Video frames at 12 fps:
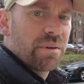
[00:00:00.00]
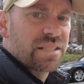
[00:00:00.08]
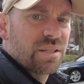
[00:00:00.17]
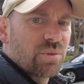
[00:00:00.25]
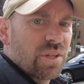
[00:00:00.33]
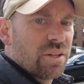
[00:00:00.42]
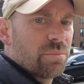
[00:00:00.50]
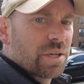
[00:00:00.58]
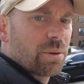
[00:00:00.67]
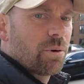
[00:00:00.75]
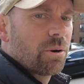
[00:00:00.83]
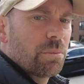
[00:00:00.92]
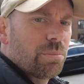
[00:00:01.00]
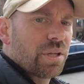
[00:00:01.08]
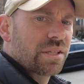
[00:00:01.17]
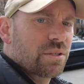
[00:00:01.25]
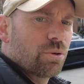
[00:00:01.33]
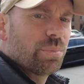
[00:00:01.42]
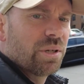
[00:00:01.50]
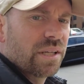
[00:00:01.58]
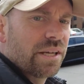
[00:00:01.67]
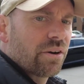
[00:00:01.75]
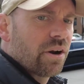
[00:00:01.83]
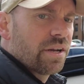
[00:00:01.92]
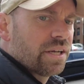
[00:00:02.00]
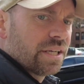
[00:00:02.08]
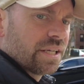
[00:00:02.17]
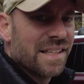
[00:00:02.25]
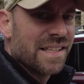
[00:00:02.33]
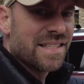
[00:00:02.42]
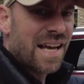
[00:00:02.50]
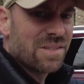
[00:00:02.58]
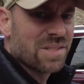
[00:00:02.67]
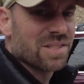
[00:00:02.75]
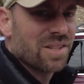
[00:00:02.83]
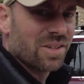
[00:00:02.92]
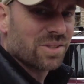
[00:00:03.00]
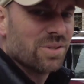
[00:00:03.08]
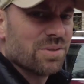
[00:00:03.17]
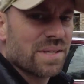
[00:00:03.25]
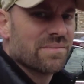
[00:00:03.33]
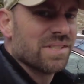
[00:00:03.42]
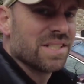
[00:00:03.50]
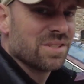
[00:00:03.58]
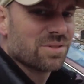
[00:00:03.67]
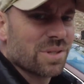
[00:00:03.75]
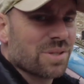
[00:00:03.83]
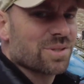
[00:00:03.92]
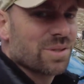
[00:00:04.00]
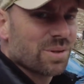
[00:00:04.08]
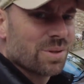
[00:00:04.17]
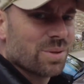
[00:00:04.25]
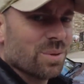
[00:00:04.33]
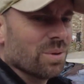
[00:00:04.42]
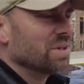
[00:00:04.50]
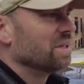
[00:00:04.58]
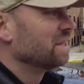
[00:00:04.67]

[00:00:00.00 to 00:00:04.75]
mixed in with all the big apartment buildings that were built later on. These houses along 217th Street are so cool.